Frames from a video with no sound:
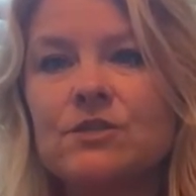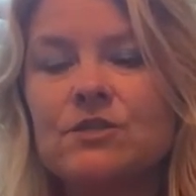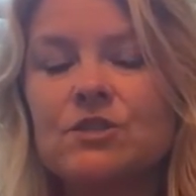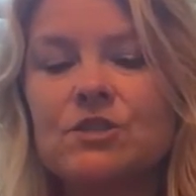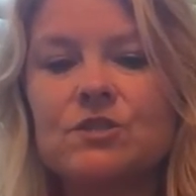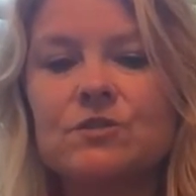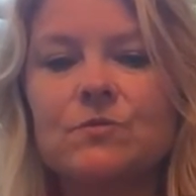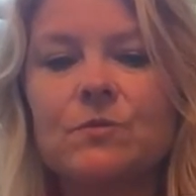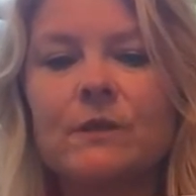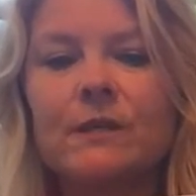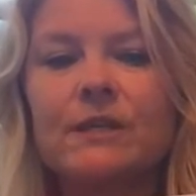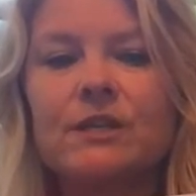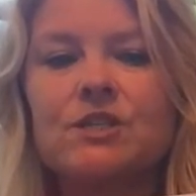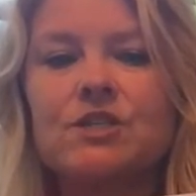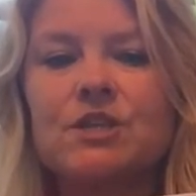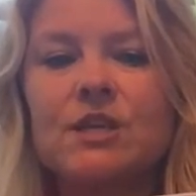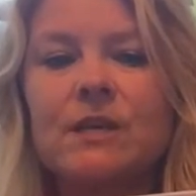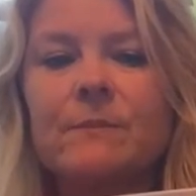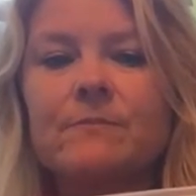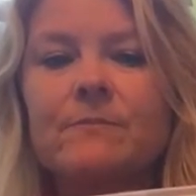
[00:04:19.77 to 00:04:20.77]
just really
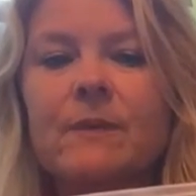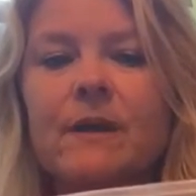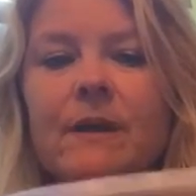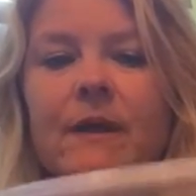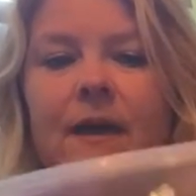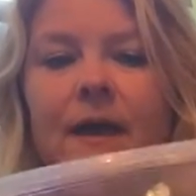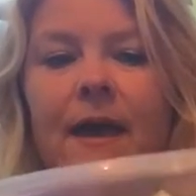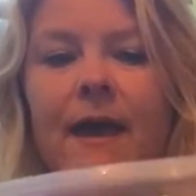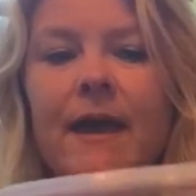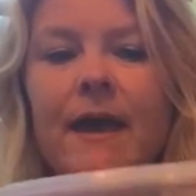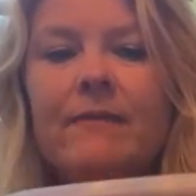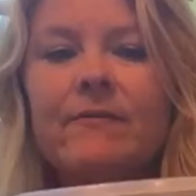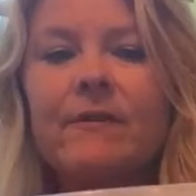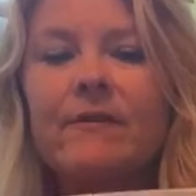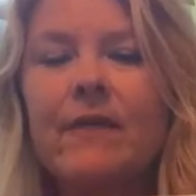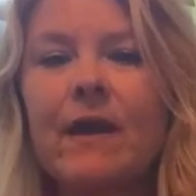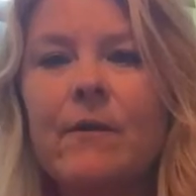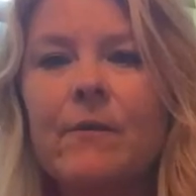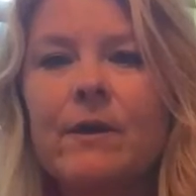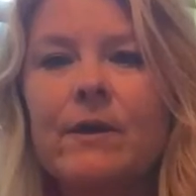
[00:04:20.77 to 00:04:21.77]
cheap. And then
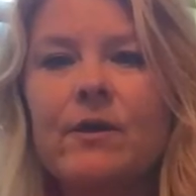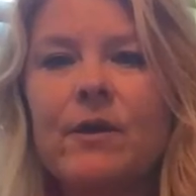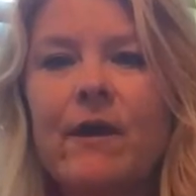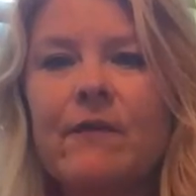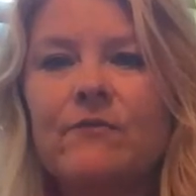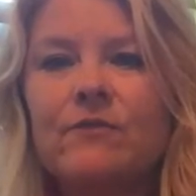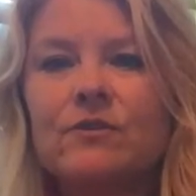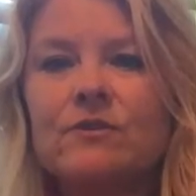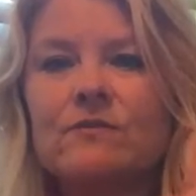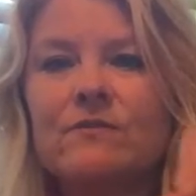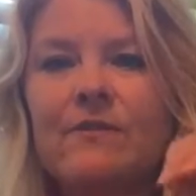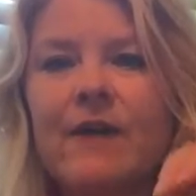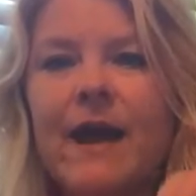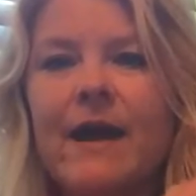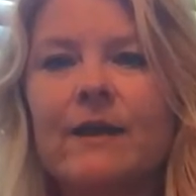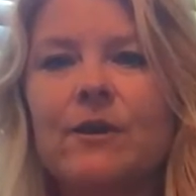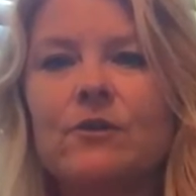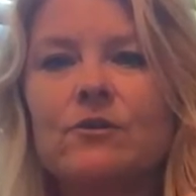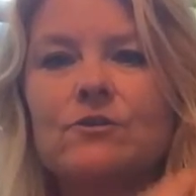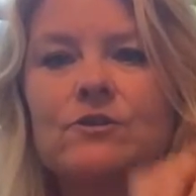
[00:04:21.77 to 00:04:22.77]
that way you have your
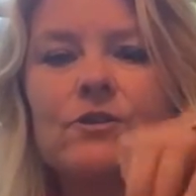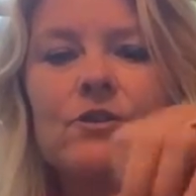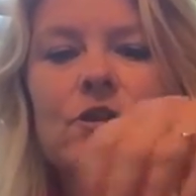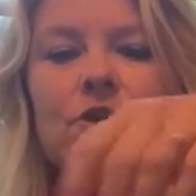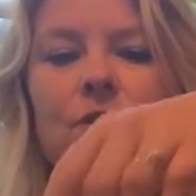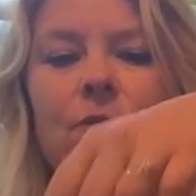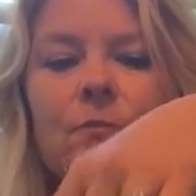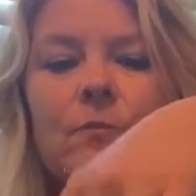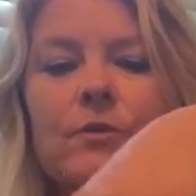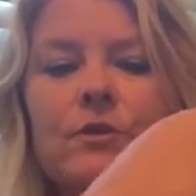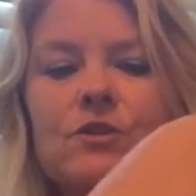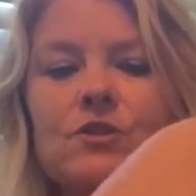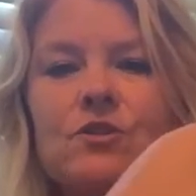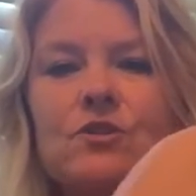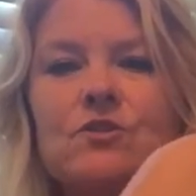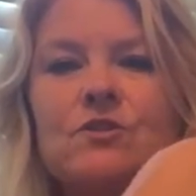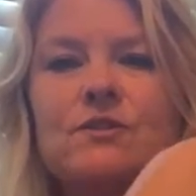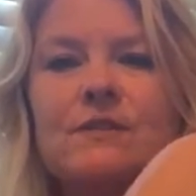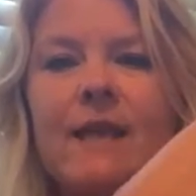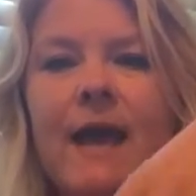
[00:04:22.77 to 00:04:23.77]
dividers and you can put your
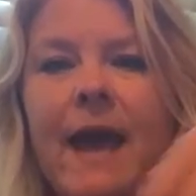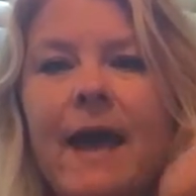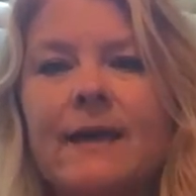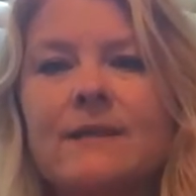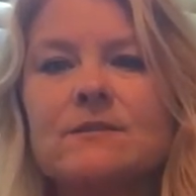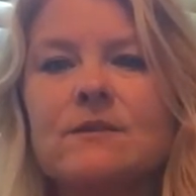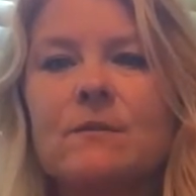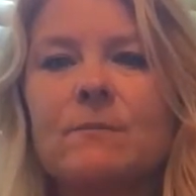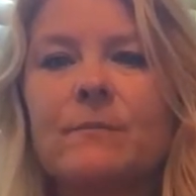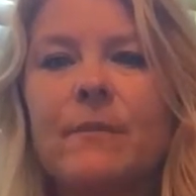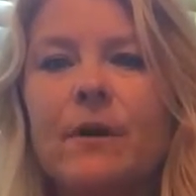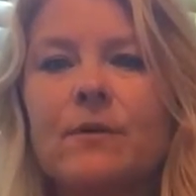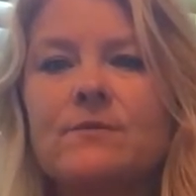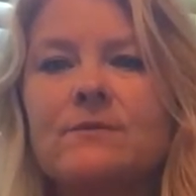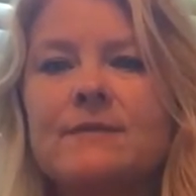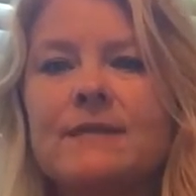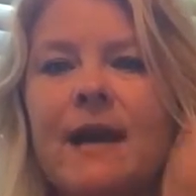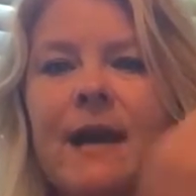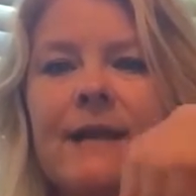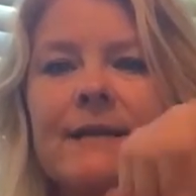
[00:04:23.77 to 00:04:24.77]
snacks on both
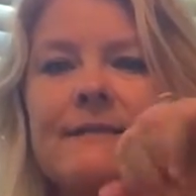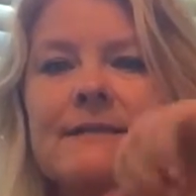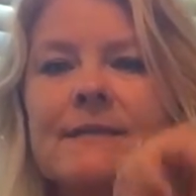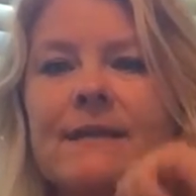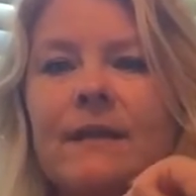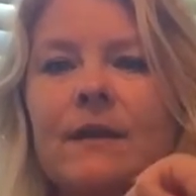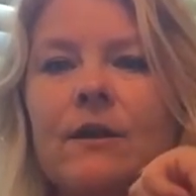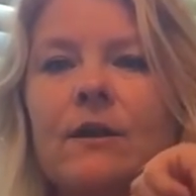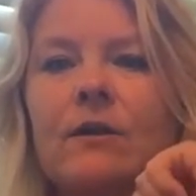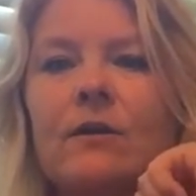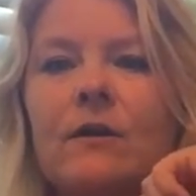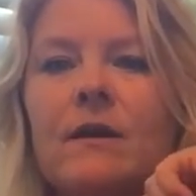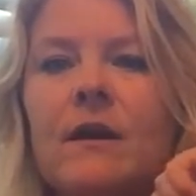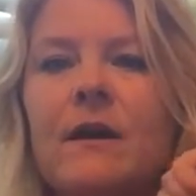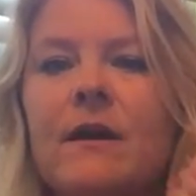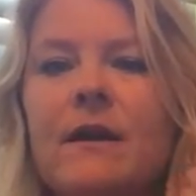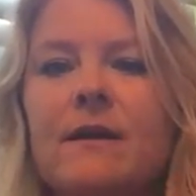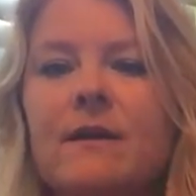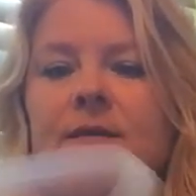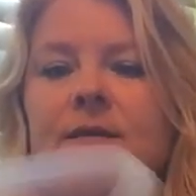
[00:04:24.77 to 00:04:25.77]
sides here.
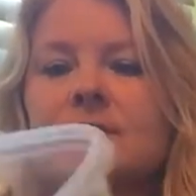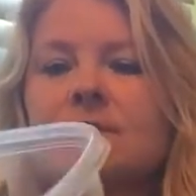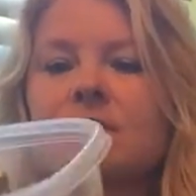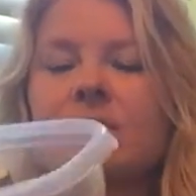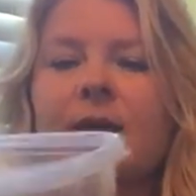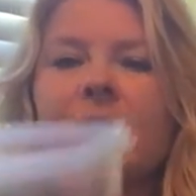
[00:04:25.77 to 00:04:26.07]
So